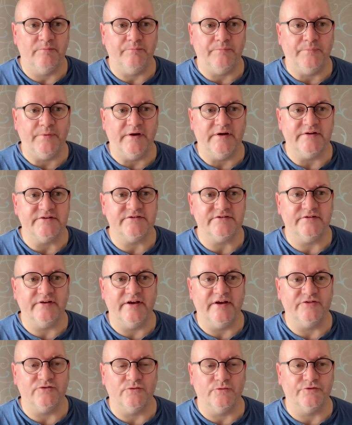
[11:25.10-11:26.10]
but
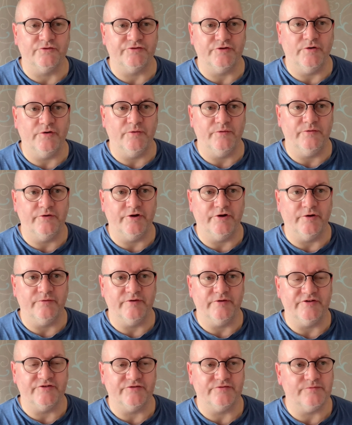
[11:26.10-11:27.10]
there's also,
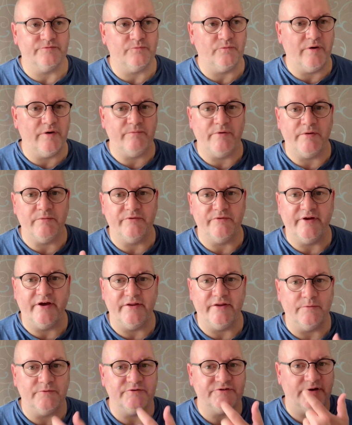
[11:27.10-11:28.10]
there's, when we were
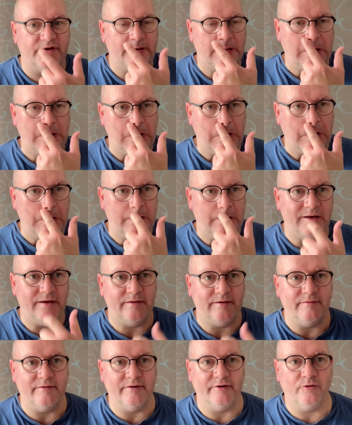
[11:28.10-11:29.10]
there was
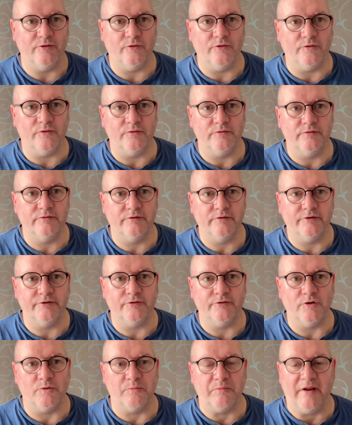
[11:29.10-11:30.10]
an oil
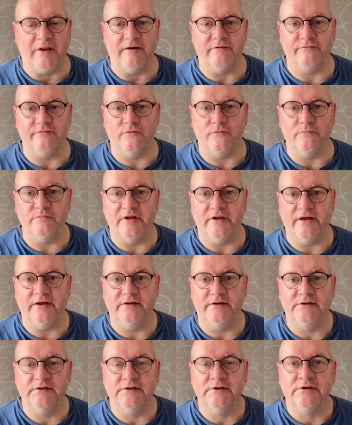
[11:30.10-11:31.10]
platform there,
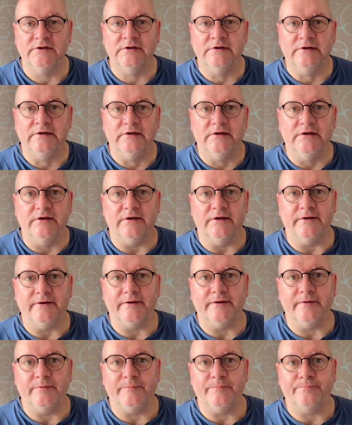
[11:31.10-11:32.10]

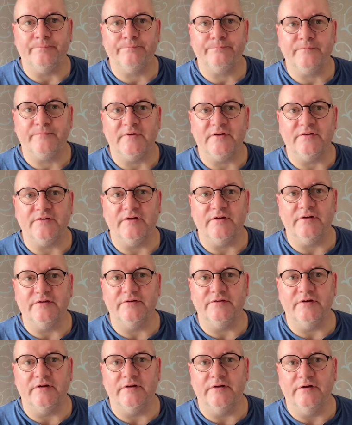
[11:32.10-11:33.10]

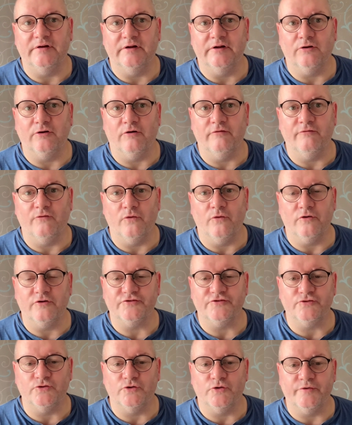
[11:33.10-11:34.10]
a lot of oil
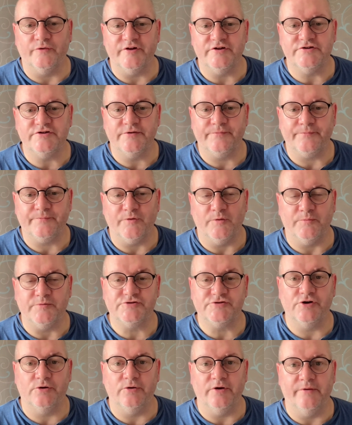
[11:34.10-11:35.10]
storage or
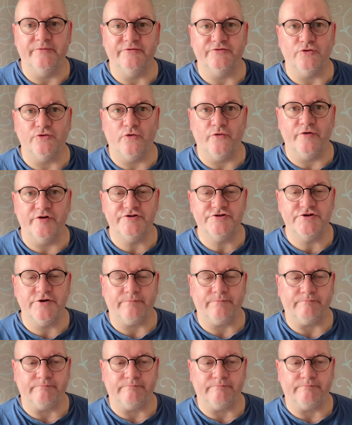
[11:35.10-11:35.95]
petroleum storage.